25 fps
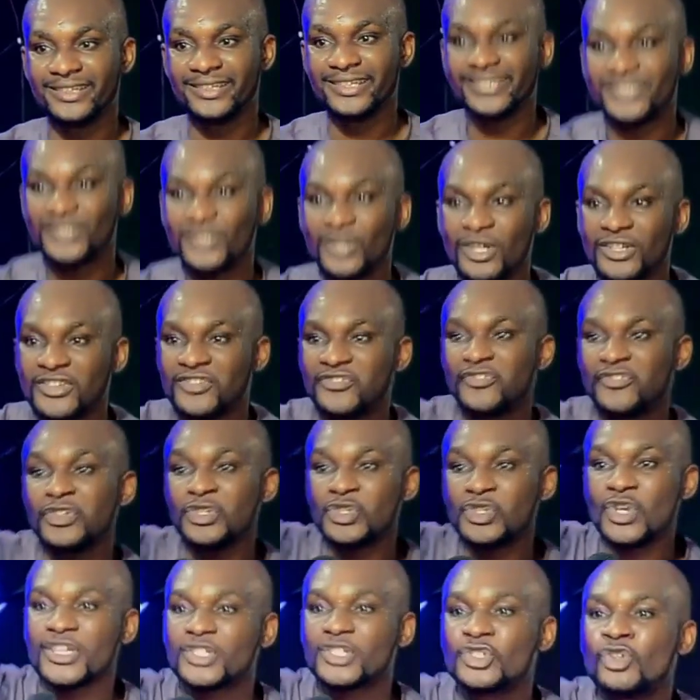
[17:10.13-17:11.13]
It's not
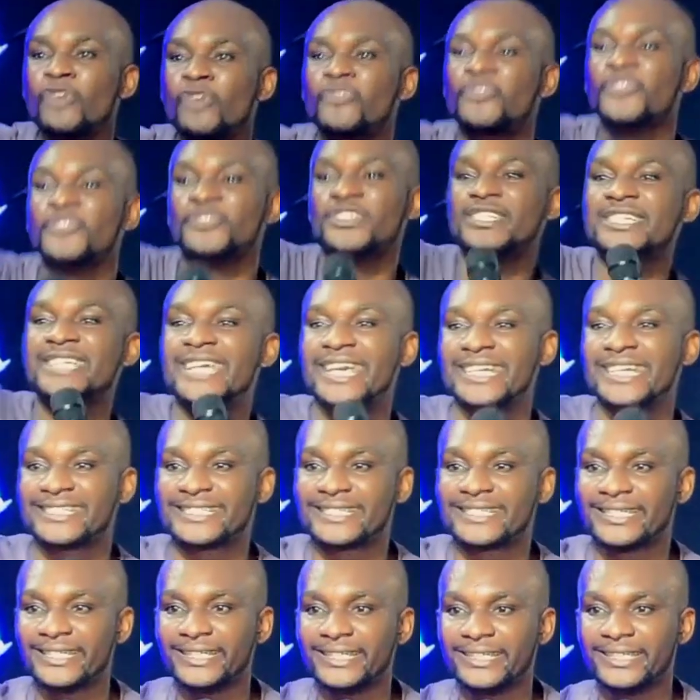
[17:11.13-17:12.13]
future, it's not 50.
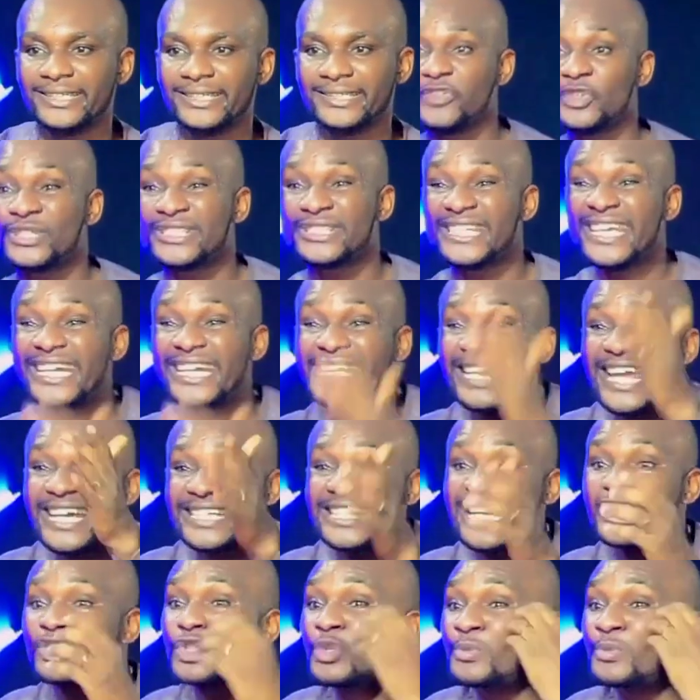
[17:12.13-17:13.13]
You think like
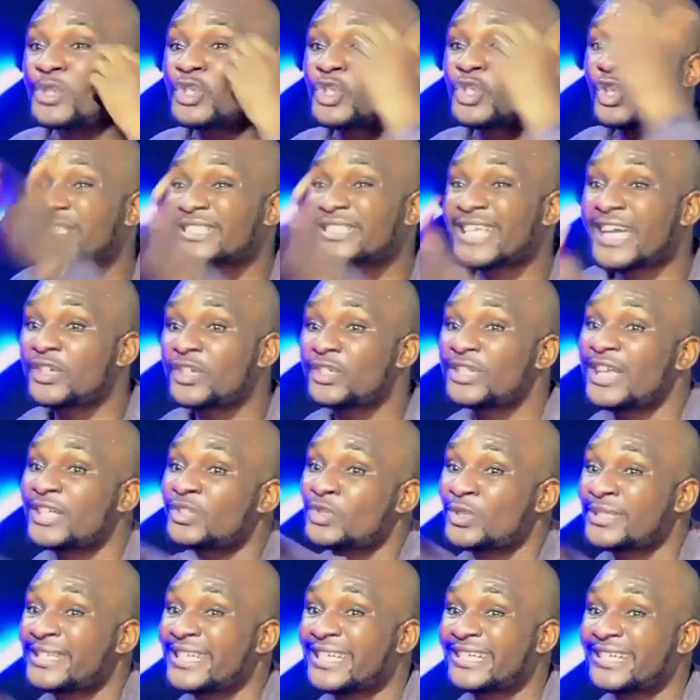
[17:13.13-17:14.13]
that, you'll be short-circuited
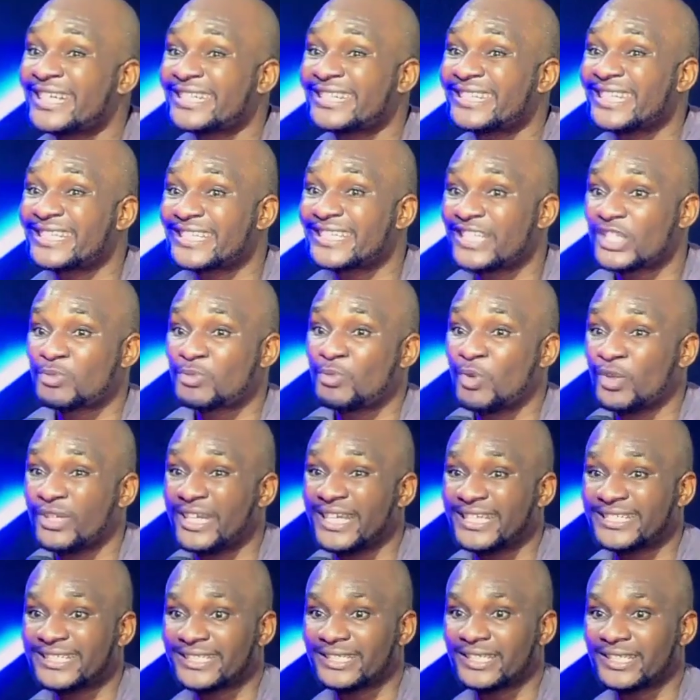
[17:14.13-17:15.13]
to see greatness in
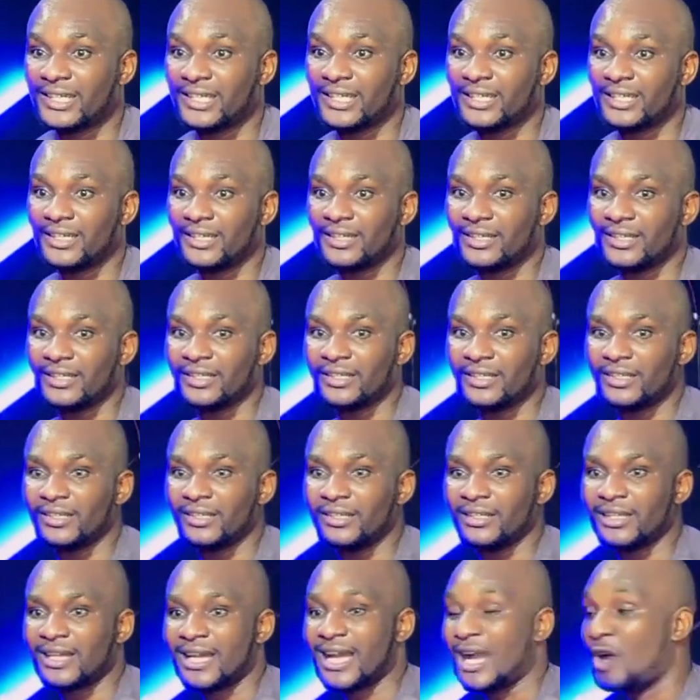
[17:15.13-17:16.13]
smallness.
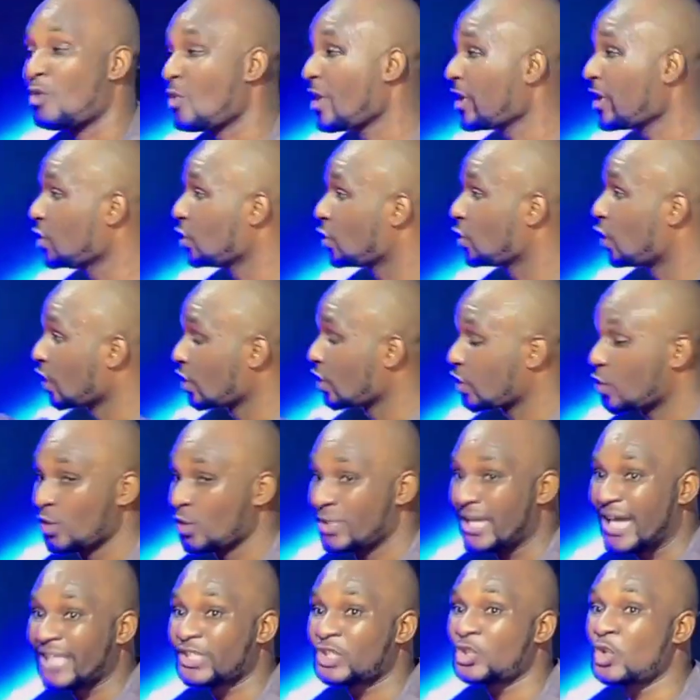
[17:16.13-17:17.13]
And when you don't
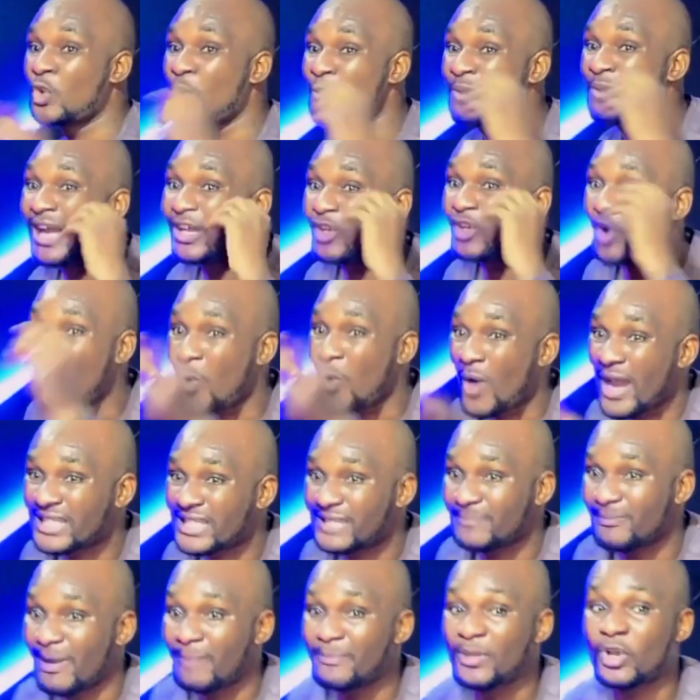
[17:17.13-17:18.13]
do that, you'll be an
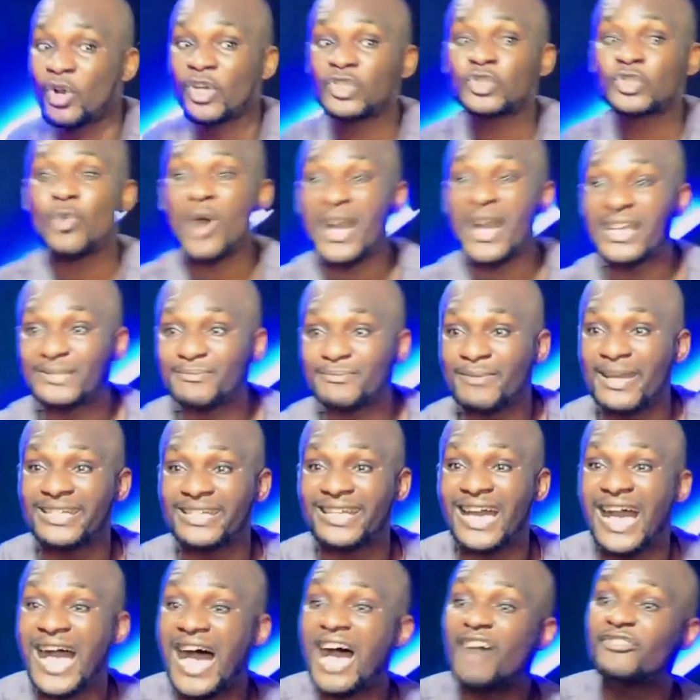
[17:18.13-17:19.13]
unwise man, because wise
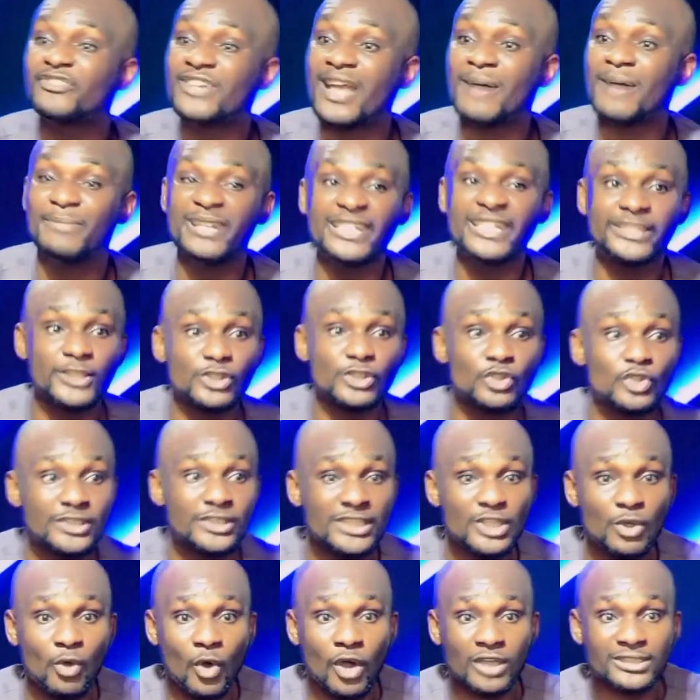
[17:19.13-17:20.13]
men have the ability to
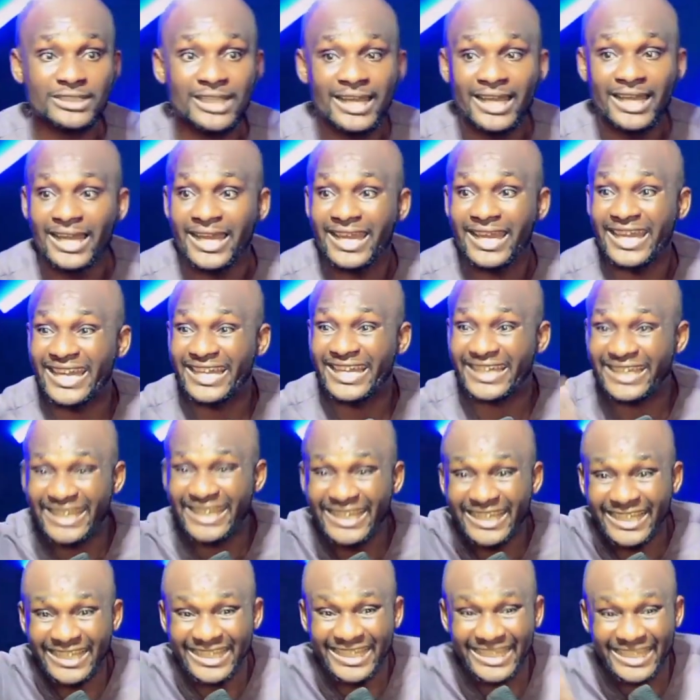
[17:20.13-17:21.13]
see what? A
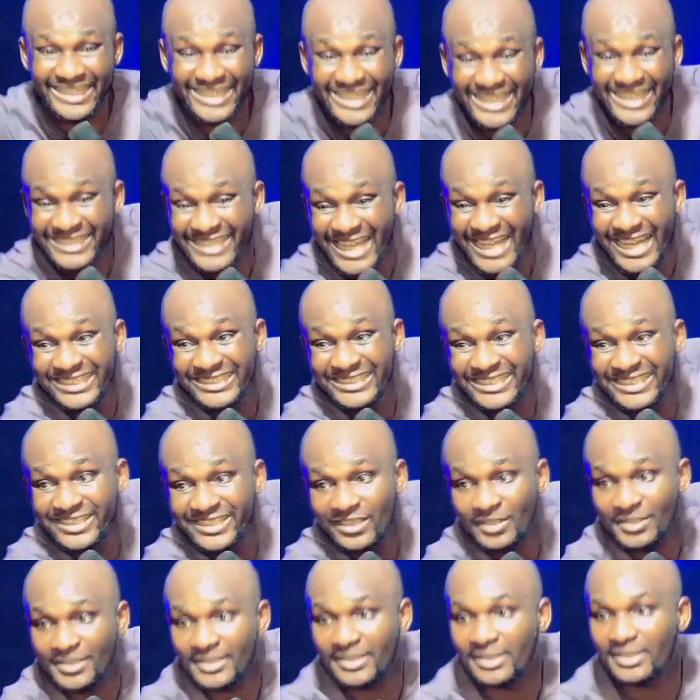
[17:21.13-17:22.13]
king in a child
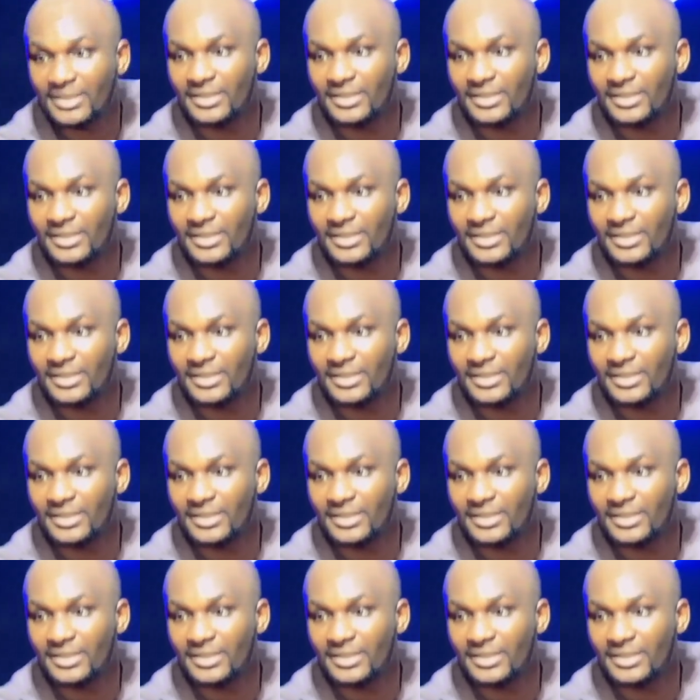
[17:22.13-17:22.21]
Jesus.